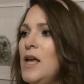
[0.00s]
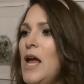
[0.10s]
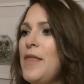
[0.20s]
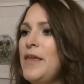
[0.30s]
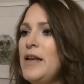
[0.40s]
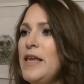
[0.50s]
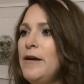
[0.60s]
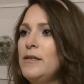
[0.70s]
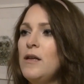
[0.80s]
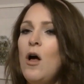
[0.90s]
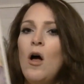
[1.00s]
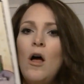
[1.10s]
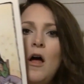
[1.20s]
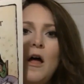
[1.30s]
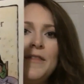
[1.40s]
And then here's
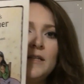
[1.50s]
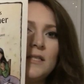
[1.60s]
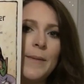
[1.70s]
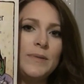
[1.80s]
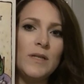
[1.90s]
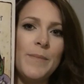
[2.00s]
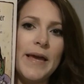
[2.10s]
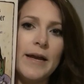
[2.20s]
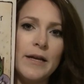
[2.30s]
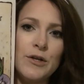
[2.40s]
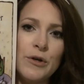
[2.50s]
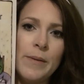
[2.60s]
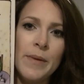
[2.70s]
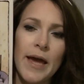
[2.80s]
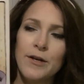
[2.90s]
all the steps to making a
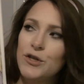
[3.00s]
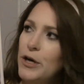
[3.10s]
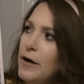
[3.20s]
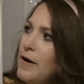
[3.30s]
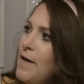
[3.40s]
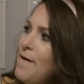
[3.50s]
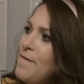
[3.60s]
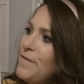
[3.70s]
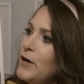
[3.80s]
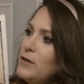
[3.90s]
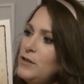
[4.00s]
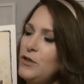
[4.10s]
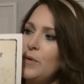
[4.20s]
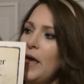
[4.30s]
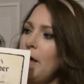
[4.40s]
Dreamcatcher. First,
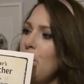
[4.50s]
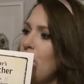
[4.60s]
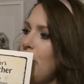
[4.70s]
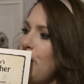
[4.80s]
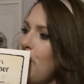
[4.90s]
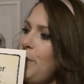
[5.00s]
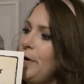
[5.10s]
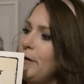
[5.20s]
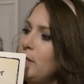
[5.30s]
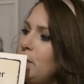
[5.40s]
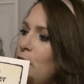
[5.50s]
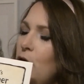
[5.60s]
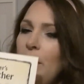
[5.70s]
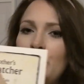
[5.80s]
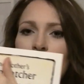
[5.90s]
you get your hoop or your
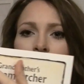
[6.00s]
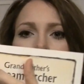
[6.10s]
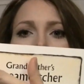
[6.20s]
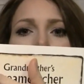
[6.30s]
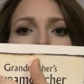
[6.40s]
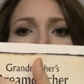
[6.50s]
circle and you can wrap